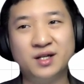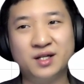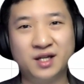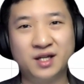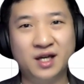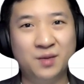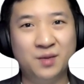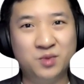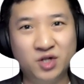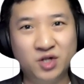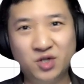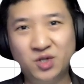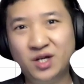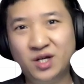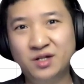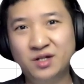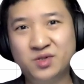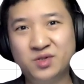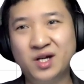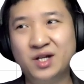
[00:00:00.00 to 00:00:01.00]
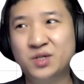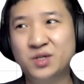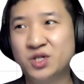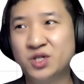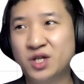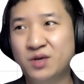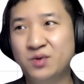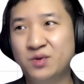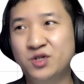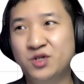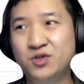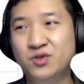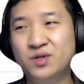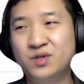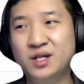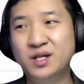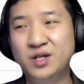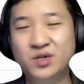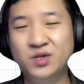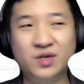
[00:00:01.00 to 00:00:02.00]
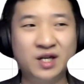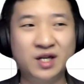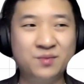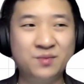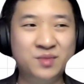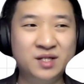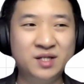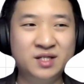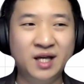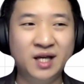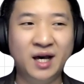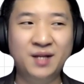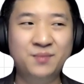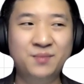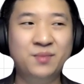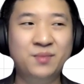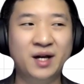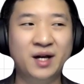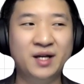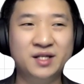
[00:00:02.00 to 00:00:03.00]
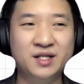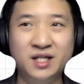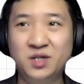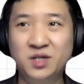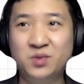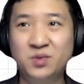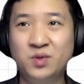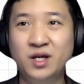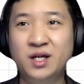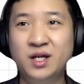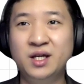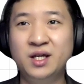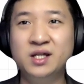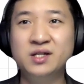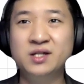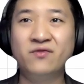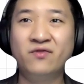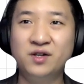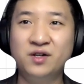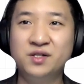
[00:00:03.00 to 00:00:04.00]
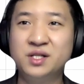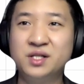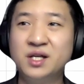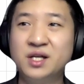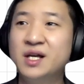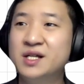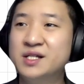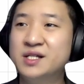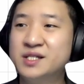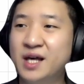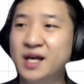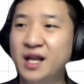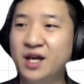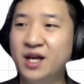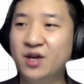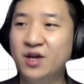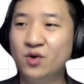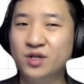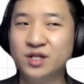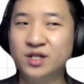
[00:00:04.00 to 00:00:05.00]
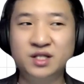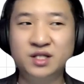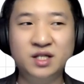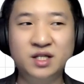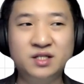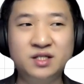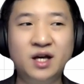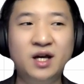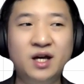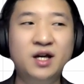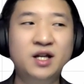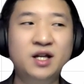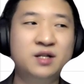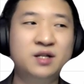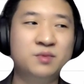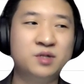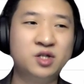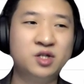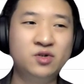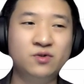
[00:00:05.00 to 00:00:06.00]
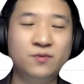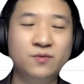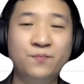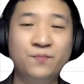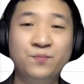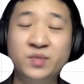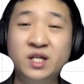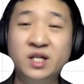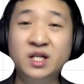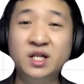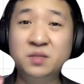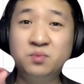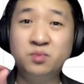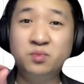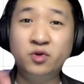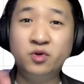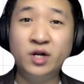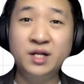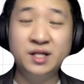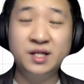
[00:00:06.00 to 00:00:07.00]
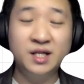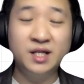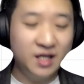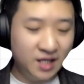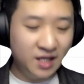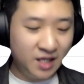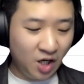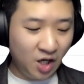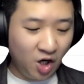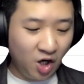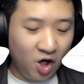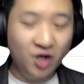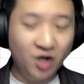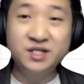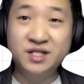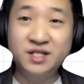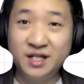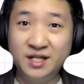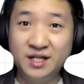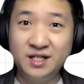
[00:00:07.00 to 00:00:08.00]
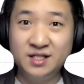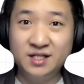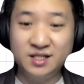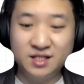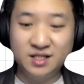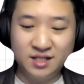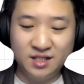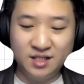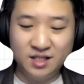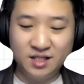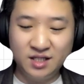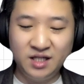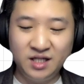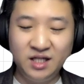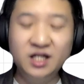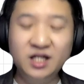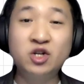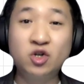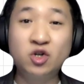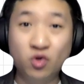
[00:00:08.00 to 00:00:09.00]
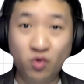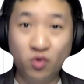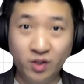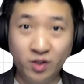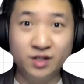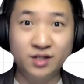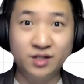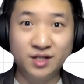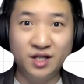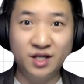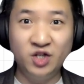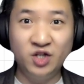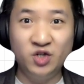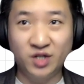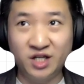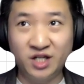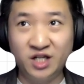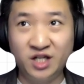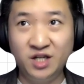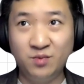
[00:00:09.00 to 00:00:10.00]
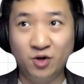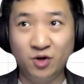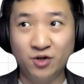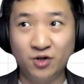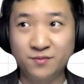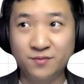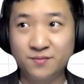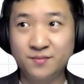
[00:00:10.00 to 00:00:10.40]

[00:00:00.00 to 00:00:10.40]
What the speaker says: Okay, I'm just trying to share with you, you can be done by this way is first, select all the data. Number 2, just press alternate equal in your keyboard.